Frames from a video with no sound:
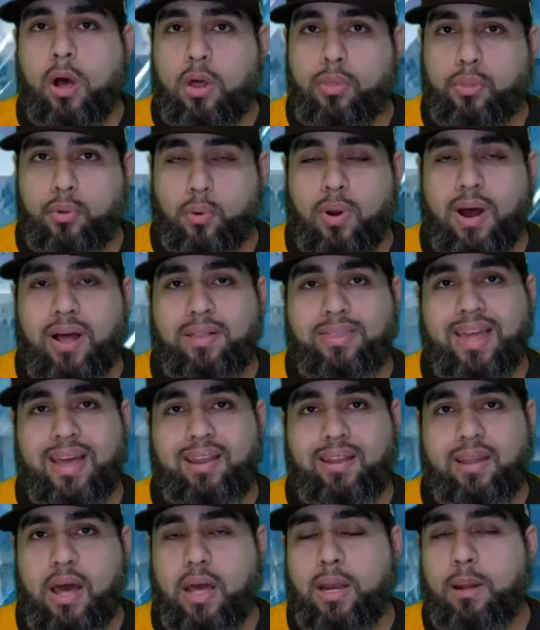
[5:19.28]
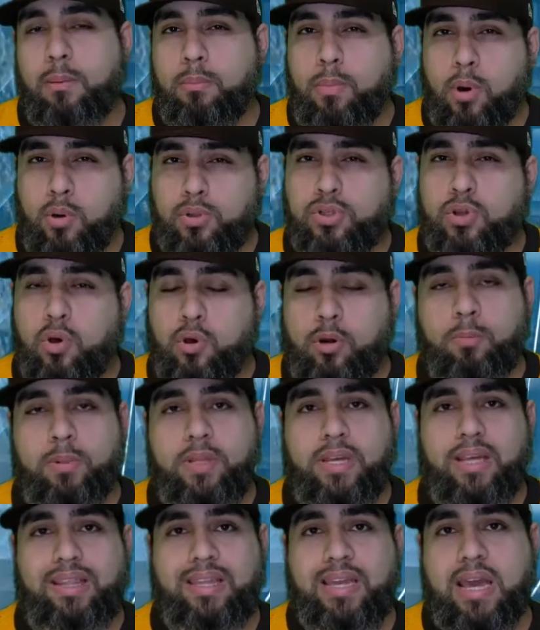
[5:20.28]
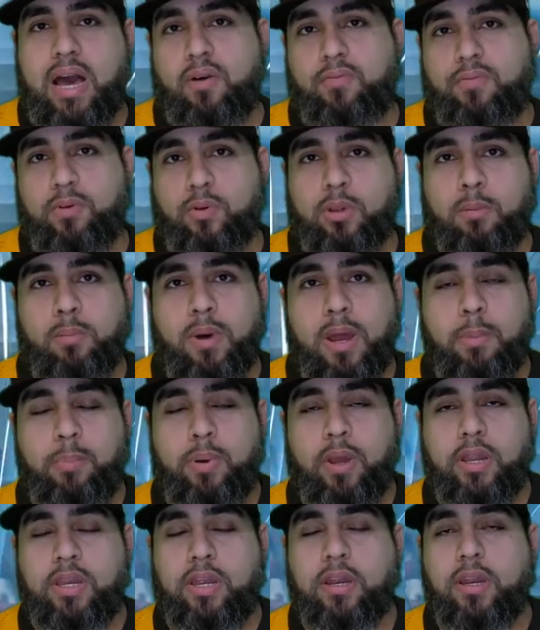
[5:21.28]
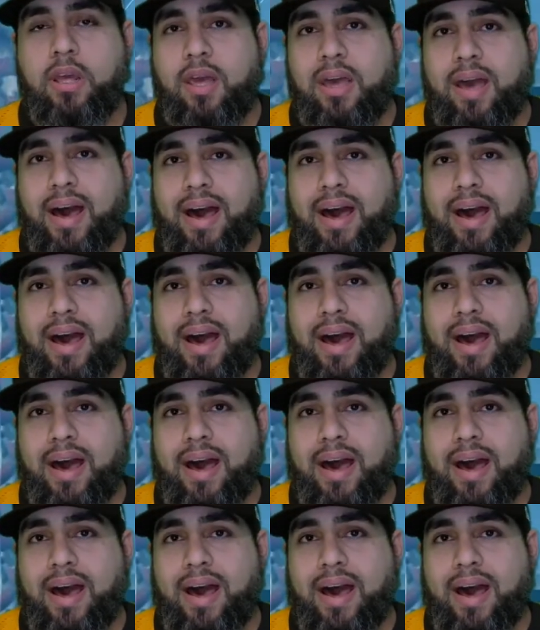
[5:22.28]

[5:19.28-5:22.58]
throughout that lineup, most notably in the outfield, in my opinion.